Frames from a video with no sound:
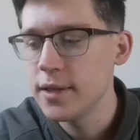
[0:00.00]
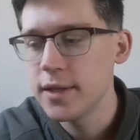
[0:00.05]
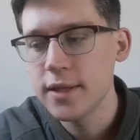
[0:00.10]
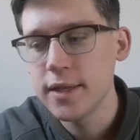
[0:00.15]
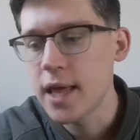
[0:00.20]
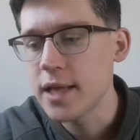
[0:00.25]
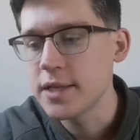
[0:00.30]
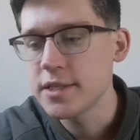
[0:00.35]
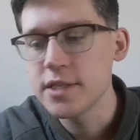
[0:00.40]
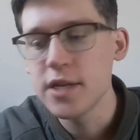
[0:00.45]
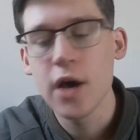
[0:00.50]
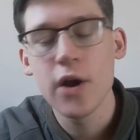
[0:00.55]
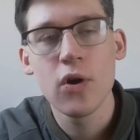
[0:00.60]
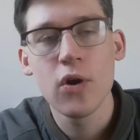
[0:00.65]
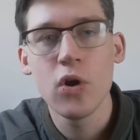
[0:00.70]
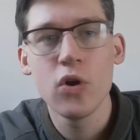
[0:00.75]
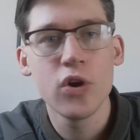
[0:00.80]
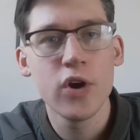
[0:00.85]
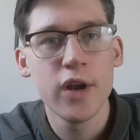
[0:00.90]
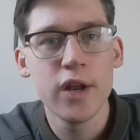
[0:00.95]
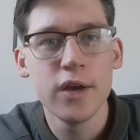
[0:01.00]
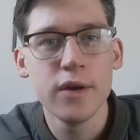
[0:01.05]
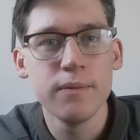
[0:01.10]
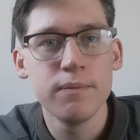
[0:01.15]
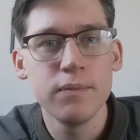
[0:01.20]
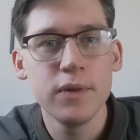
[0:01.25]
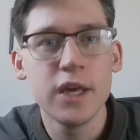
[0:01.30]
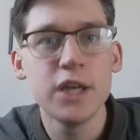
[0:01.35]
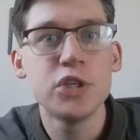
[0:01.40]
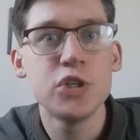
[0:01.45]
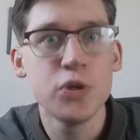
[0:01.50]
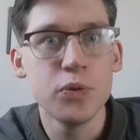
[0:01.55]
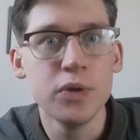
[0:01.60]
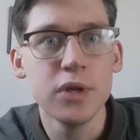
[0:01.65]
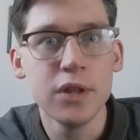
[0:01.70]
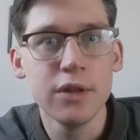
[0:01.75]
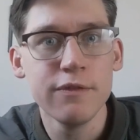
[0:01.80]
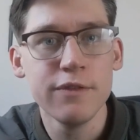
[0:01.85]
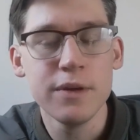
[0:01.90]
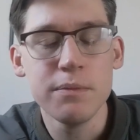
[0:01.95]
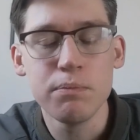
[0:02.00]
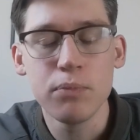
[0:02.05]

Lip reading: that's not at all going to get you into the VEEP